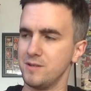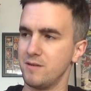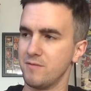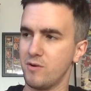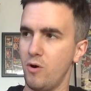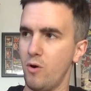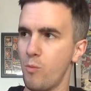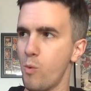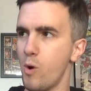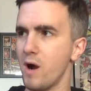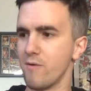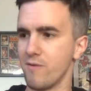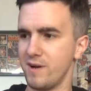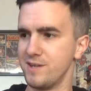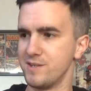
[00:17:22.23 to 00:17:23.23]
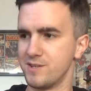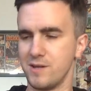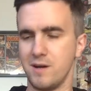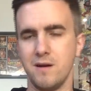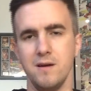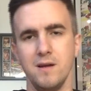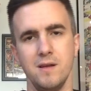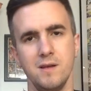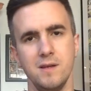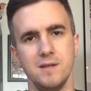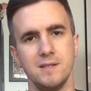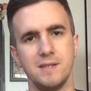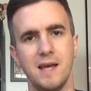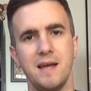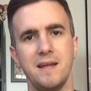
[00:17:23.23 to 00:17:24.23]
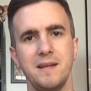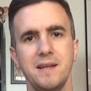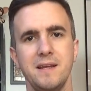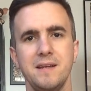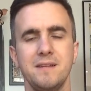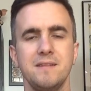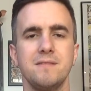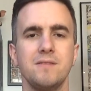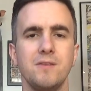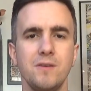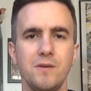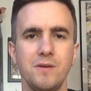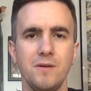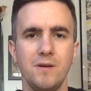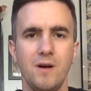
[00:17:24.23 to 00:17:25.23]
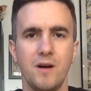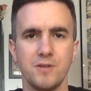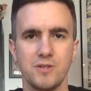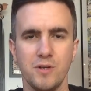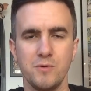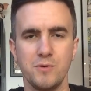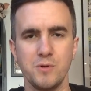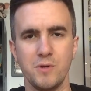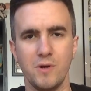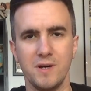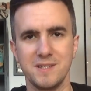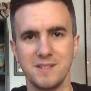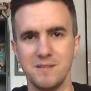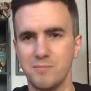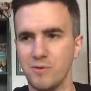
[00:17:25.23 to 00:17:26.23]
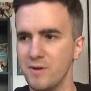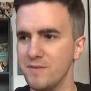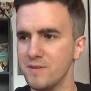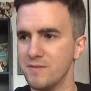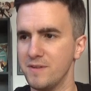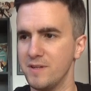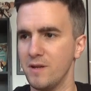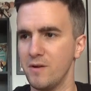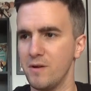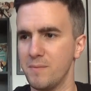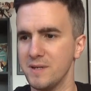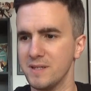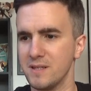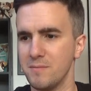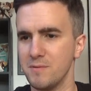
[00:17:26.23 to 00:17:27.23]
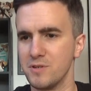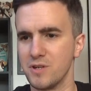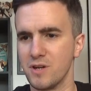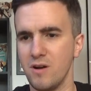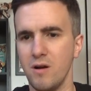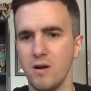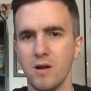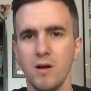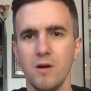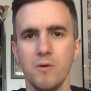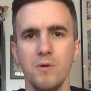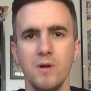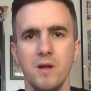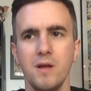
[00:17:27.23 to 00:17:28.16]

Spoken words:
I've got a White Ranger down here that I showed you guys in the previous video that I picked up in Chicago.